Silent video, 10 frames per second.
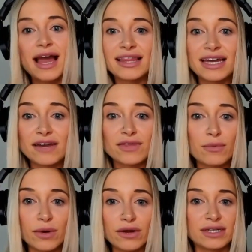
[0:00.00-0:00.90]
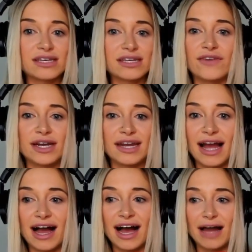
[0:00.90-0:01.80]
And then if they weren't raising
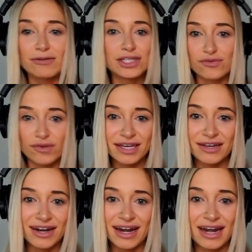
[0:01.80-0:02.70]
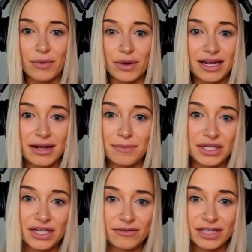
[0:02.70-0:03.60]
funding, I was just really good at networking and
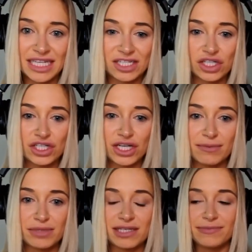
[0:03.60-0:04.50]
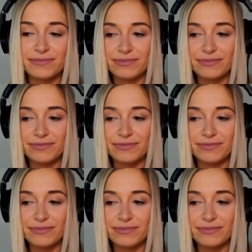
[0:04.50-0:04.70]
building relationships.